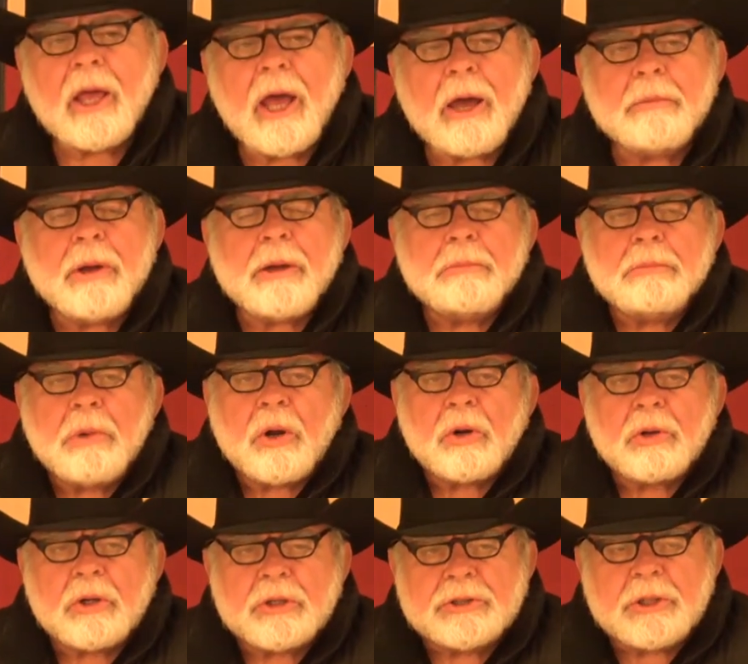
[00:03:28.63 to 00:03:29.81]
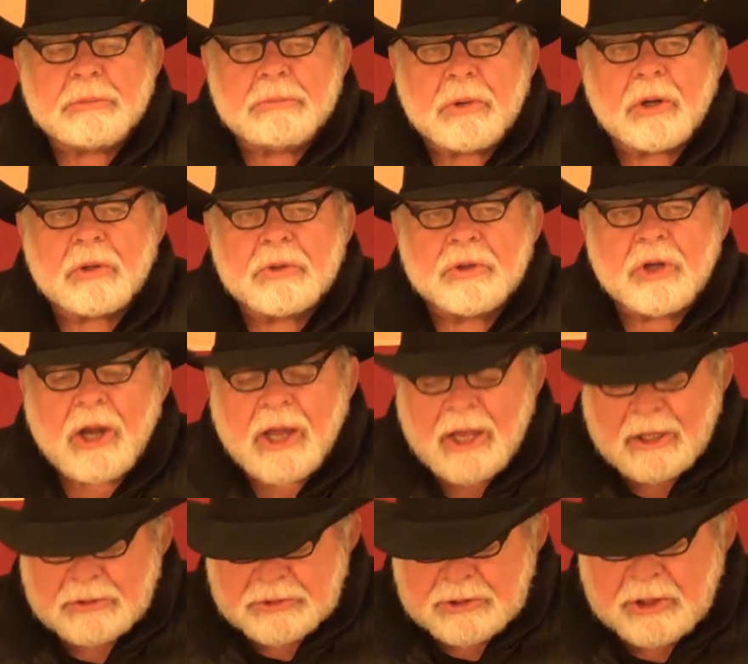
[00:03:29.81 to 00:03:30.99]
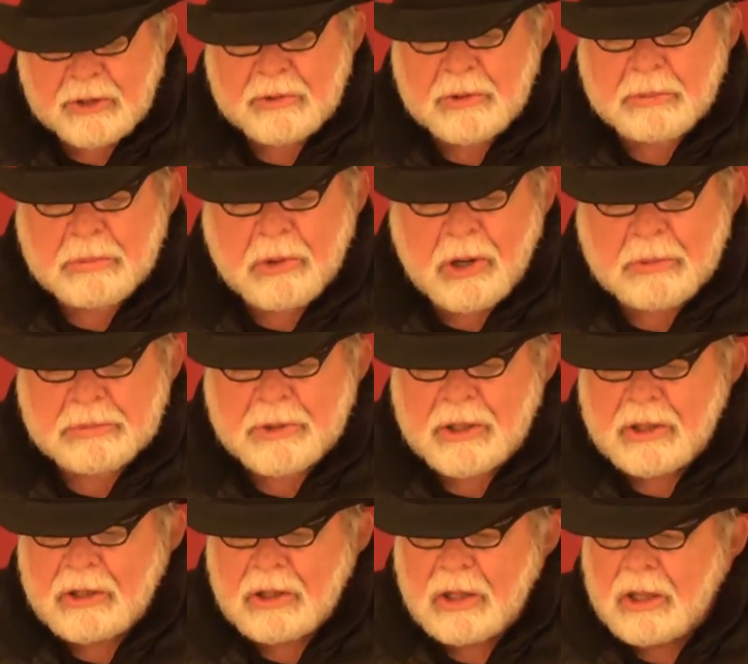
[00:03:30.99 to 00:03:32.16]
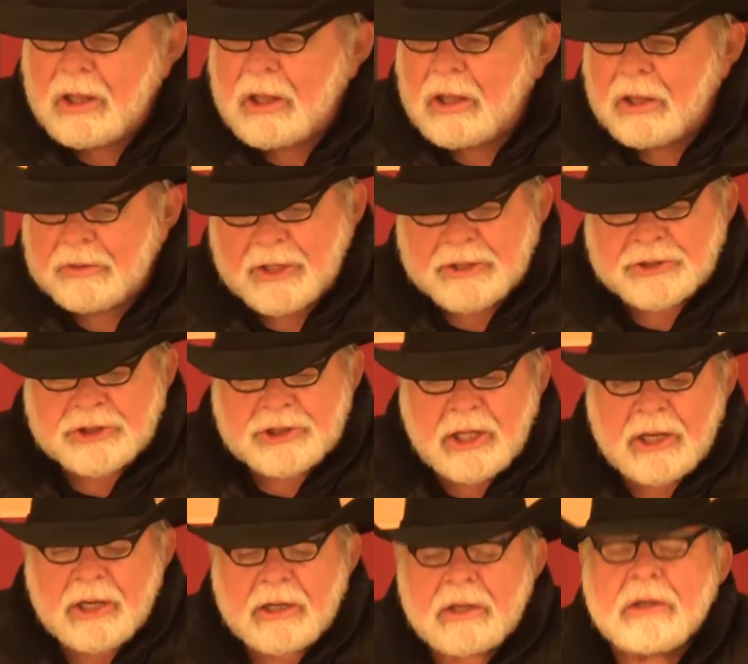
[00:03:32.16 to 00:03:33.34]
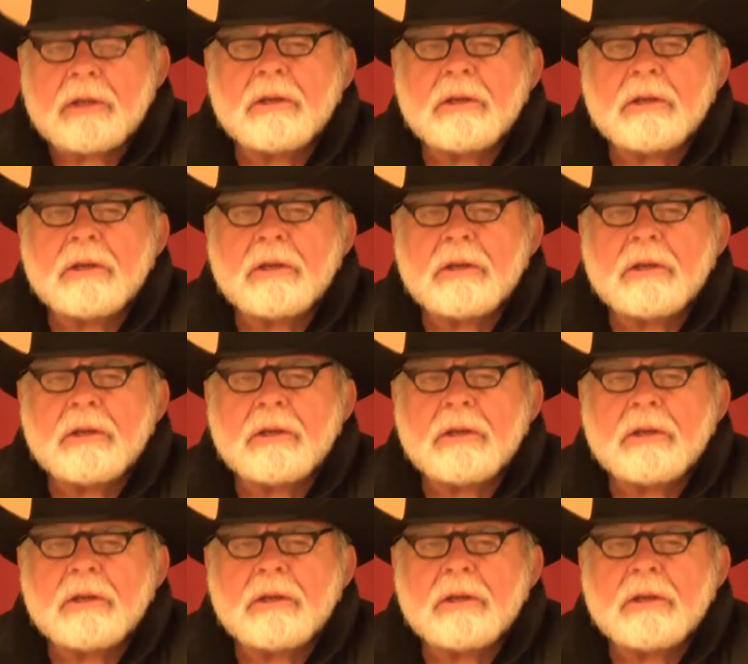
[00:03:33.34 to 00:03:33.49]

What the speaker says: How about burglars that burgle your house, steal your property, then sell it?